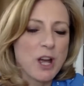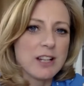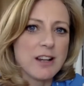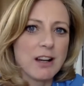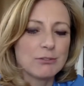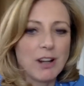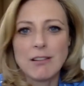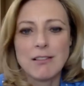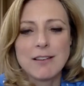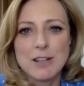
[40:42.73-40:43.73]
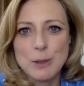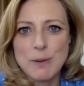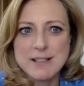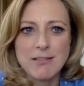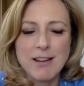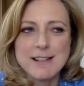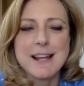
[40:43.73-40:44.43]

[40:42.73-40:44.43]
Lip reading: China rather than the US alliance,